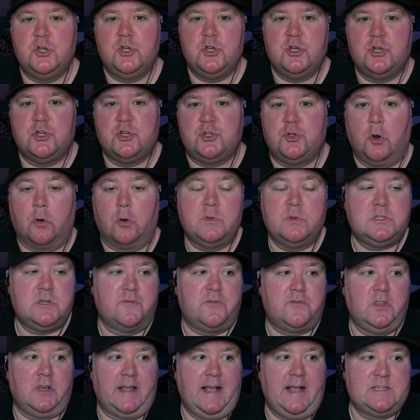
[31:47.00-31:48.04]
Schnord was here
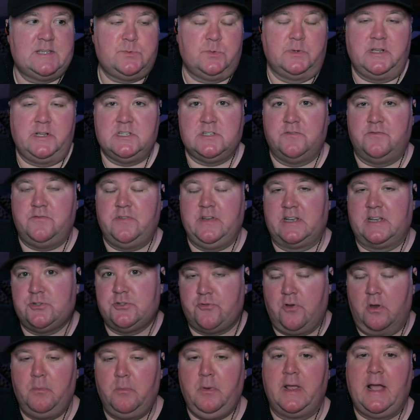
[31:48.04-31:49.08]
for the last one. He's an
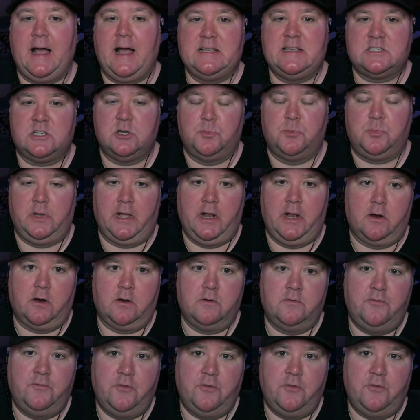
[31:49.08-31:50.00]
extremely high skill player.